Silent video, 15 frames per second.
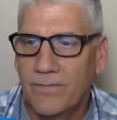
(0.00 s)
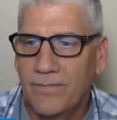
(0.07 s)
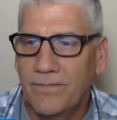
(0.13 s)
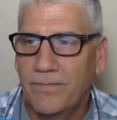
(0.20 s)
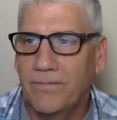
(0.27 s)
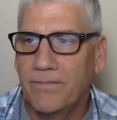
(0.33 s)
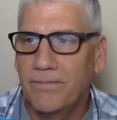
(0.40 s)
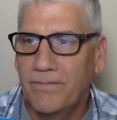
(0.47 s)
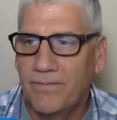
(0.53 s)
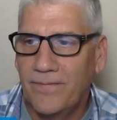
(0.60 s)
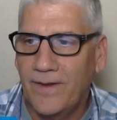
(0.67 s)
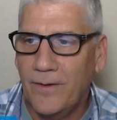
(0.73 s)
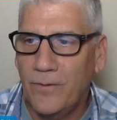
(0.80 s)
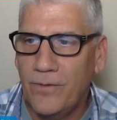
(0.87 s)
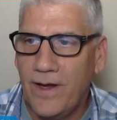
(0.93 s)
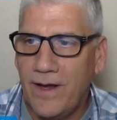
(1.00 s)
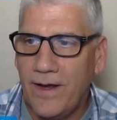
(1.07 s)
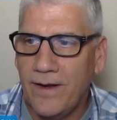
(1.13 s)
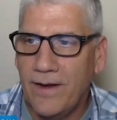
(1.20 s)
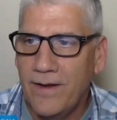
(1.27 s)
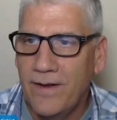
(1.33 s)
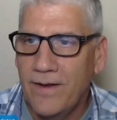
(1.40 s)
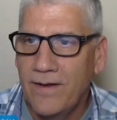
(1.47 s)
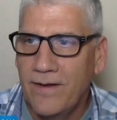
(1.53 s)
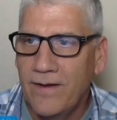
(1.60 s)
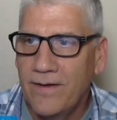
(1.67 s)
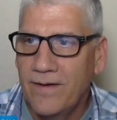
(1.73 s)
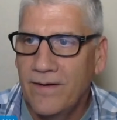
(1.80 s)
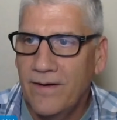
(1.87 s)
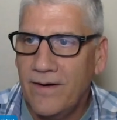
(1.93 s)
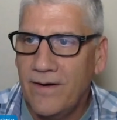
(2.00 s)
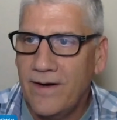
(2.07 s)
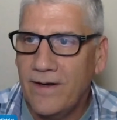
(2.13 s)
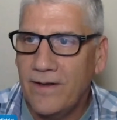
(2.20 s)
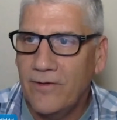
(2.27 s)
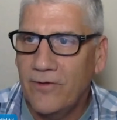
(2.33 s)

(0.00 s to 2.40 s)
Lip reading: Mm-hmm. Okay. All right.